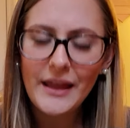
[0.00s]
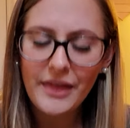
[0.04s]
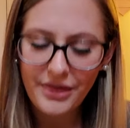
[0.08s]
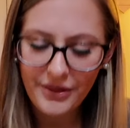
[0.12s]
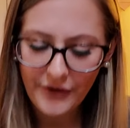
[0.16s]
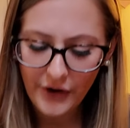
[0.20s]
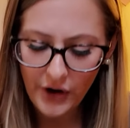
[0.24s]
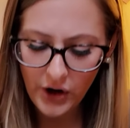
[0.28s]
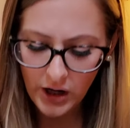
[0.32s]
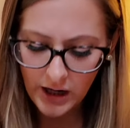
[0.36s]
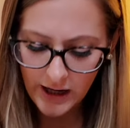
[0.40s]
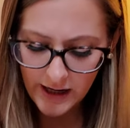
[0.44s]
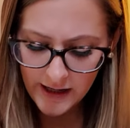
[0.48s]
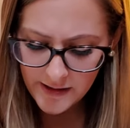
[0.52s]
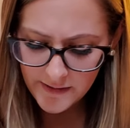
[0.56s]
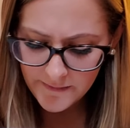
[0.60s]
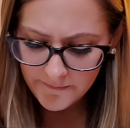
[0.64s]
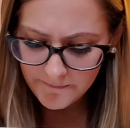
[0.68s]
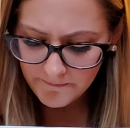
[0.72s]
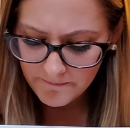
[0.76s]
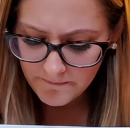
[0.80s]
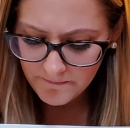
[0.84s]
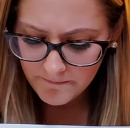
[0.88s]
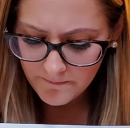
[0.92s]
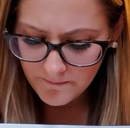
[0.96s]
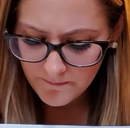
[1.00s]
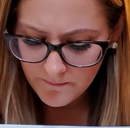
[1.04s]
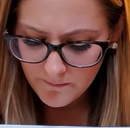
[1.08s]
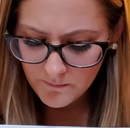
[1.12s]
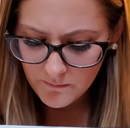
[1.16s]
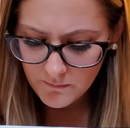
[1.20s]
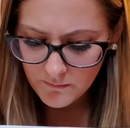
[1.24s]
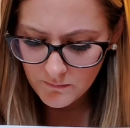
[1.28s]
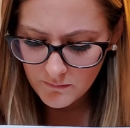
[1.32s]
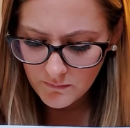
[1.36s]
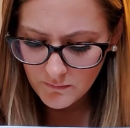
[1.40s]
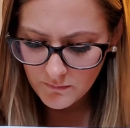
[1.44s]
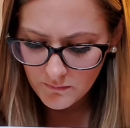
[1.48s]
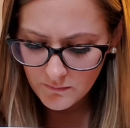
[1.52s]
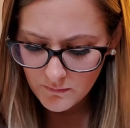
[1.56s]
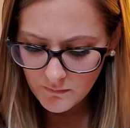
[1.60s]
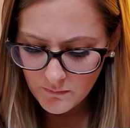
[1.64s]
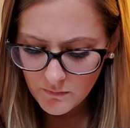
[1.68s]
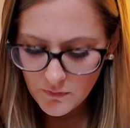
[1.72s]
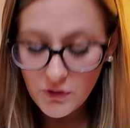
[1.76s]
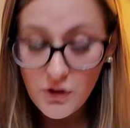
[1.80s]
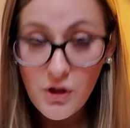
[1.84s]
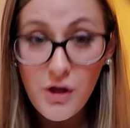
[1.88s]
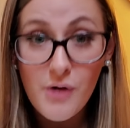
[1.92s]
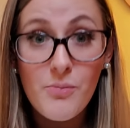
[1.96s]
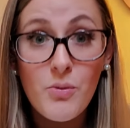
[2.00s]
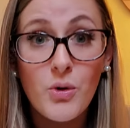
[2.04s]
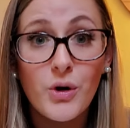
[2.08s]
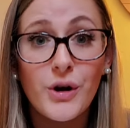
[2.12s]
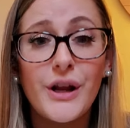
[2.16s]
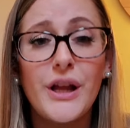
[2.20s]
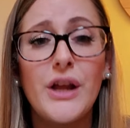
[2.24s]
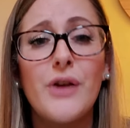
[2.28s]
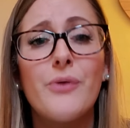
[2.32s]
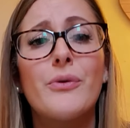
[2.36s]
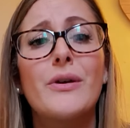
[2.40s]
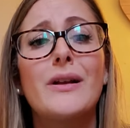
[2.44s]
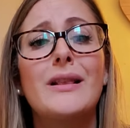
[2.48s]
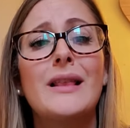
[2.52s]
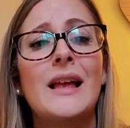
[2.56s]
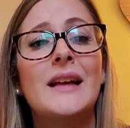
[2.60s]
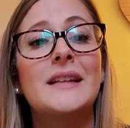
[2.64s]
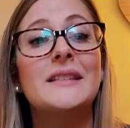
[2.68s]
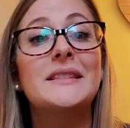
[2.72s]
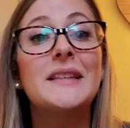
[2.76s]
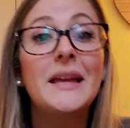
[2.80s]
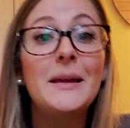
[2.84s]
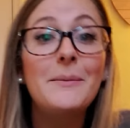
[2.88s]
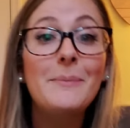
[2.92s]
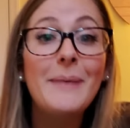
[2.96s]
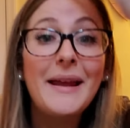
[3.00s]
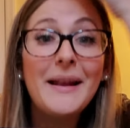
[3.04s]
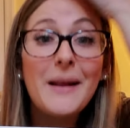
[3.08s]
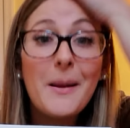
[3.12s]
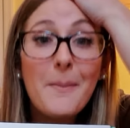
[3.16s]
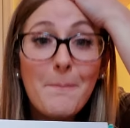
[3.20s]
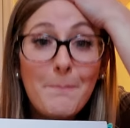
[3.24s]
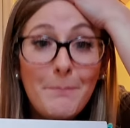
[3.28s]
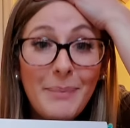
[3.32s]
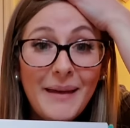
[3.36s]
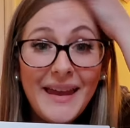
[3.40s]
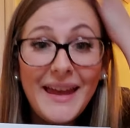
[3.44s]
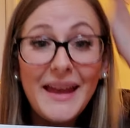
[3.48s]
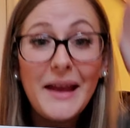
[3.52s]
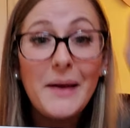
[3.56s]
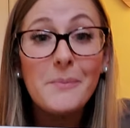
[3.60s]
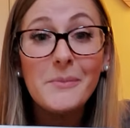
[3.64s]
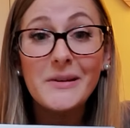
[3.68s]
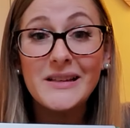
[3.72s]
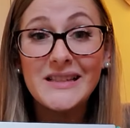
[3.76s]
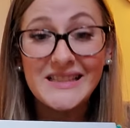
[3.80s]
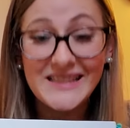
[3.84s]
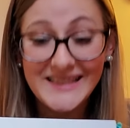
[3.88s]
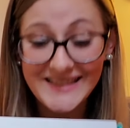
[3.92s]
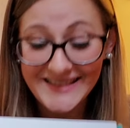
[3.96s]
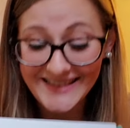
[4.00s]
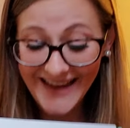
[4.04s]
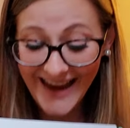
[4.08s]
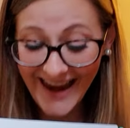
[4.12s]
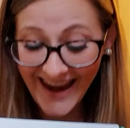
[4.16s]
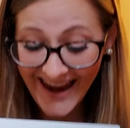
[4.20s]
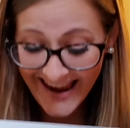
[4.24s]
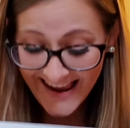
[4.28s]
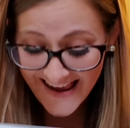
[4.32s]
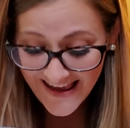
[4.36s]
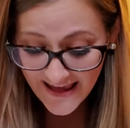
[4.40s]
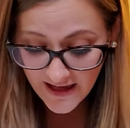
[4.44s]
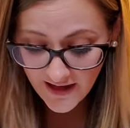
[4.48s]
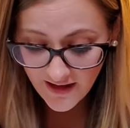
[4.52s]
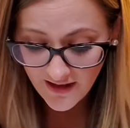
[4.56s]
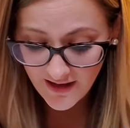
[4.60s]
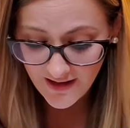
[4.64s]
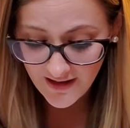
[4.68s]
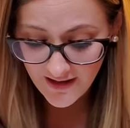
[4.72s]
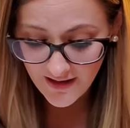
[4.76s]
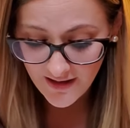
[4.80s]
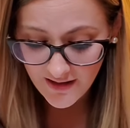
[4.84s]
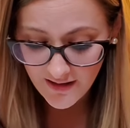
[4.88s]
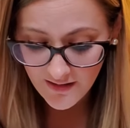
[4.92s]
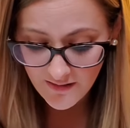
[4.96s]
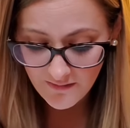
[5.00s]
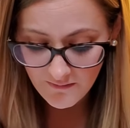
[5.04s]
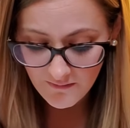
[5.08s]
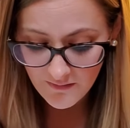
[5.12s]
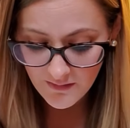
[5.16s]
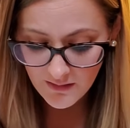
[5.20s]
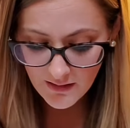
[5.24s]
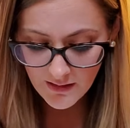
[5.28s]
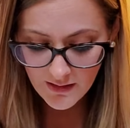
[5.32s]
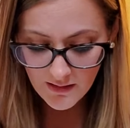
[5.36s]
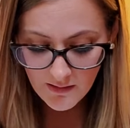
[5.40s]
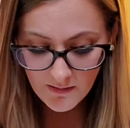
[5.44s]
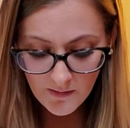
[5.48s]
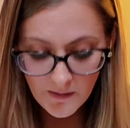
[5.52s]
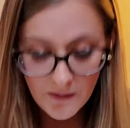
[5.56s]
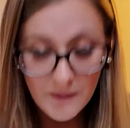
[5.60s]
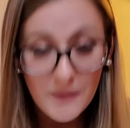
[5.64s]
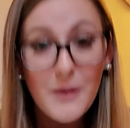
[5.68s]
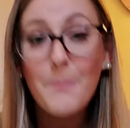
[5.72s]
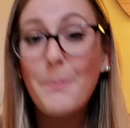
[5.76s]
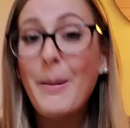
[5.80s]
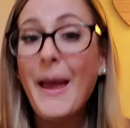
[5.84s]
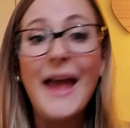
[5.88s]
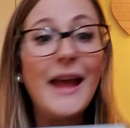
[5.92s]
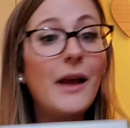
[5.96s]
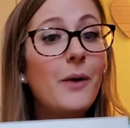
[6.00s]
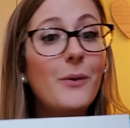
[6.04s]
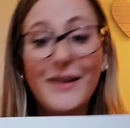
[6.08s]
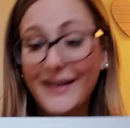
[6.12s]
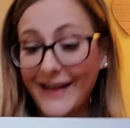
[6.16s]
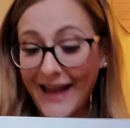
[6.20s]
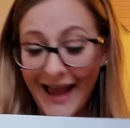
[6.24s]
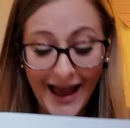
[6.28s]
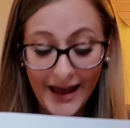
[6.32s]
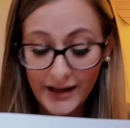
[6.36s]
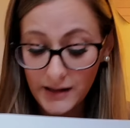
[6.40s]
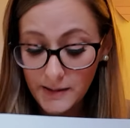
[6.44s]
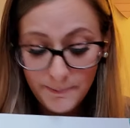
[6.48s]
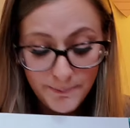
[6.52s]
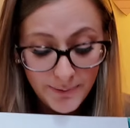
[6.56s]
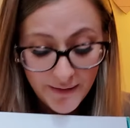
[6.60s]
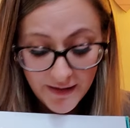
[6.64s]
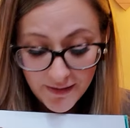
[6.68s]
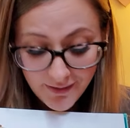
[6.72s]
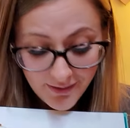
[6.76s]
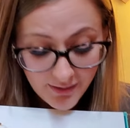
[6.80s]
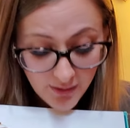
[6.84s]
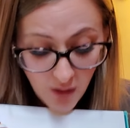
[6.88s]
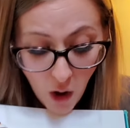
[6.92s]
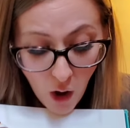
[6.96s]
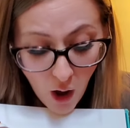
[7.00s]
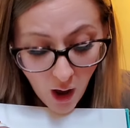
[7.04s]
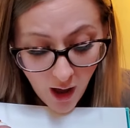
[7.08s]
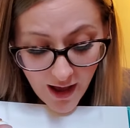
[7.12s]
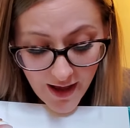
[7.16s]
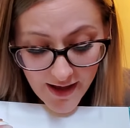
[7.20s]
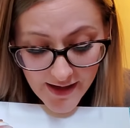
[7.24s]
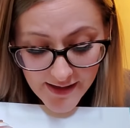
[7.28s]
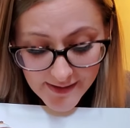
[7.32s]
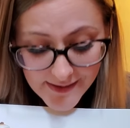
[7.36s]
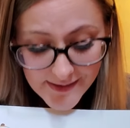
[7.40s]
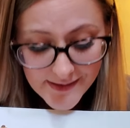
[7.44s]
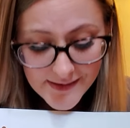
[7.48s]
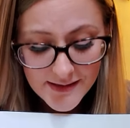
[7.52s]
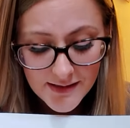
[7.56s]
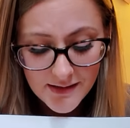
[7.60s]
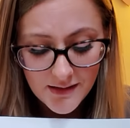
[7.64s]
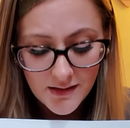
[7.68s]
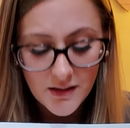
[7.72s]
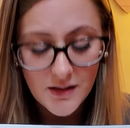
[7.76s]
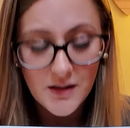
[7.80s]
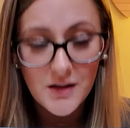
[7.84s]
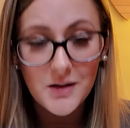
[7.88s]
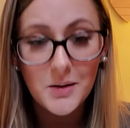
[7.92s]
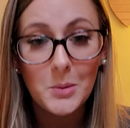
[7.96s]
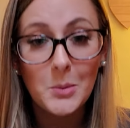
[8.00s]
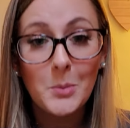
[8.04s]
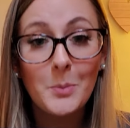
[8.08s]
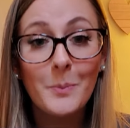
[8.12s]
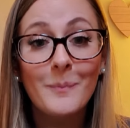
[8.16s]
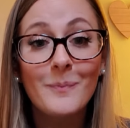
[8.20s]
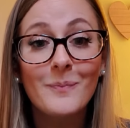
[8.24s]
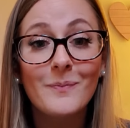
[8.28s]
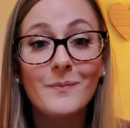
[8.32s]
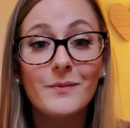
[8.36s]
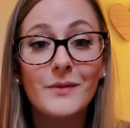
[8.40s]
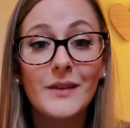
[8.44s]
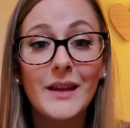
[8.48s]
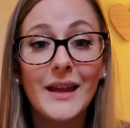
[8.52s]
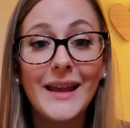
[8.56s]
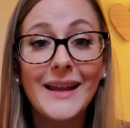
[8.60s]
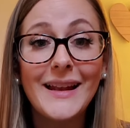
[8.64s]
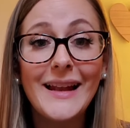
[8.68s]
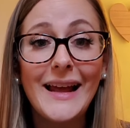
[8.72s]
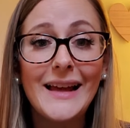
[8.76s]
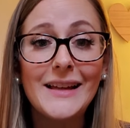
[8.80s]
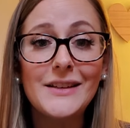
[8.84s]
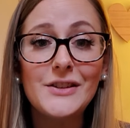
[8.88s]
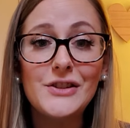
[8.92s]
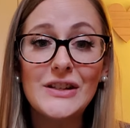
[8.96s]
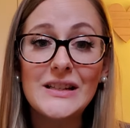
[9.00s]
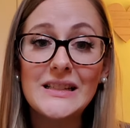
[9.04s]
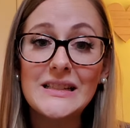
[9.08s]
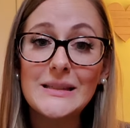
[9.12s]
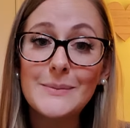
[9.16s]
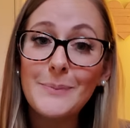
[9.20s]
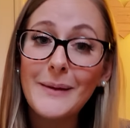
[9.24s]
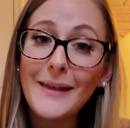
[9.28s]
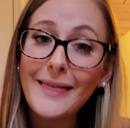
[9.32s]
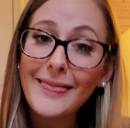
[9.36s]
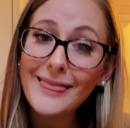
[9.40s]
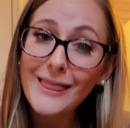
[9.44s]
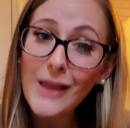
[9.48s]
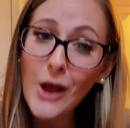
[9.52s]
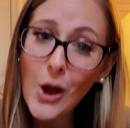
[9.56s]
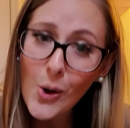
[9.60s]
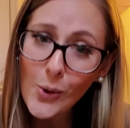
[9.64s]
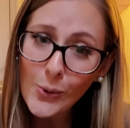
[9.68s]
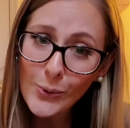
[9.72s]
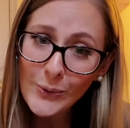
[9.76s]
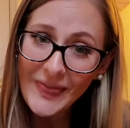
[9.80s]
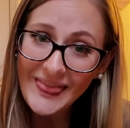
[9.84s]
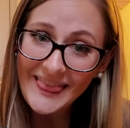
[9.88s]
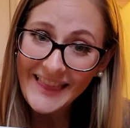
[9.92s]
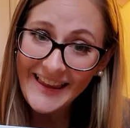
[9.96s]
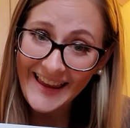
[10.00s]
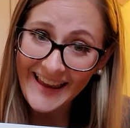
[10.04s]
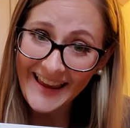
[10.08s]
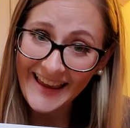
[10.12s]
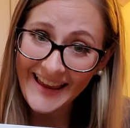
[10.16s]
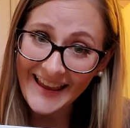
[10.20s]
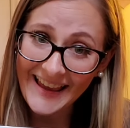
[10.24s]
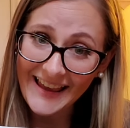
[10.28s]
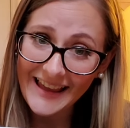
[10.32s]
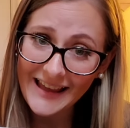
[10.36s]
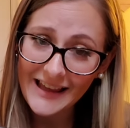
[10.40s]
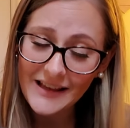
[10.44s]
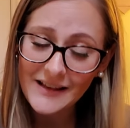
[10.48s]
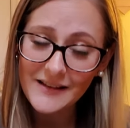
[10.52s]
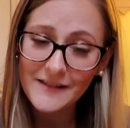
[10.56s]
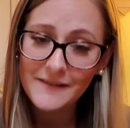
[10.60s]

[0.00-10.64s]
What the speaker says: thought, the more he realized he made a big mistake. The penguin hadn't been lost. It had just been lonely.